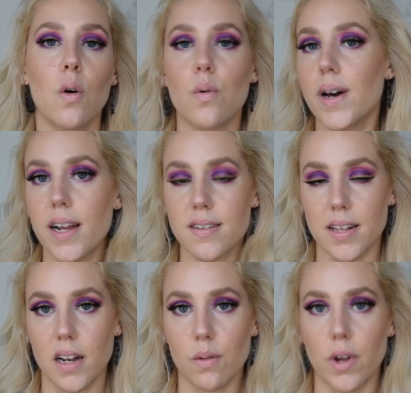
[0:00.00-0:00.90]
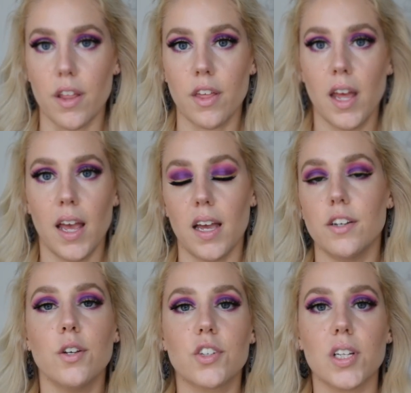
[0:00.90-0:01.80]
what I set it with,
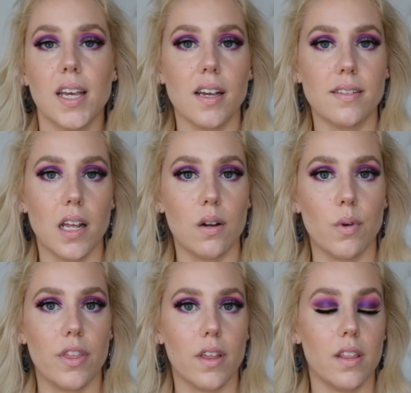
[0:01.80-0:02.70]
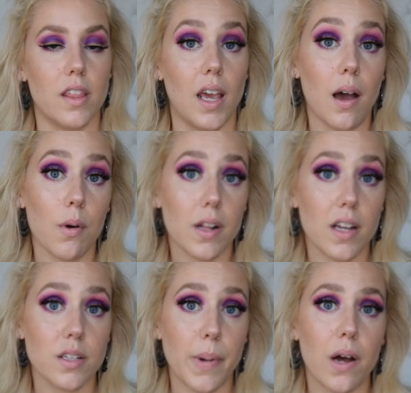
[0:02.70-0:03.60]
and usually I set it with the
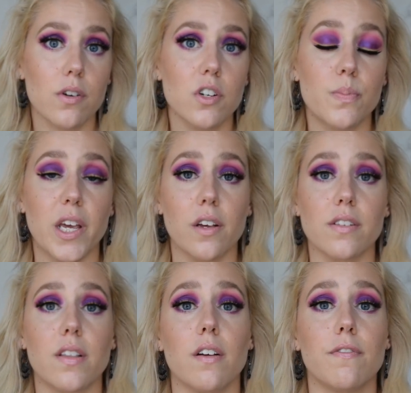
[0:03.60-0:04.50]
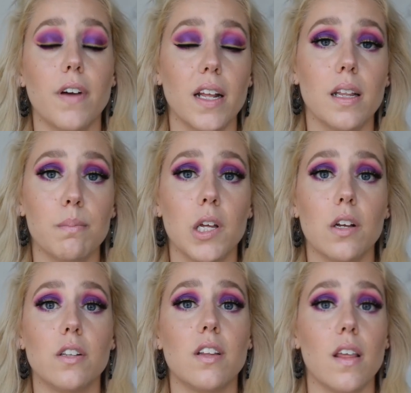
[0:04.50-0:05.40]
Hourglass powders because they're finely
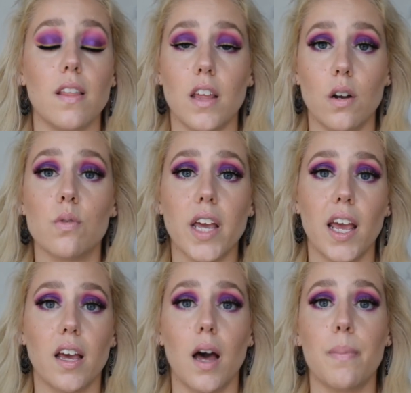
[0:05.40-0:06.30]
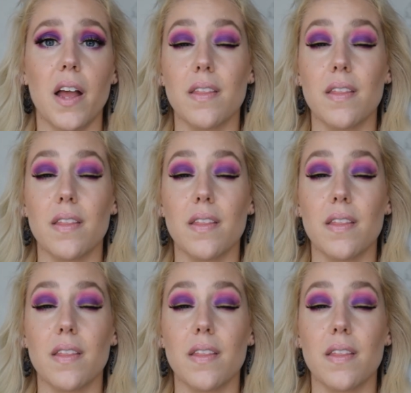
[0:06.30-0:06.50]
milled, they don't cake up,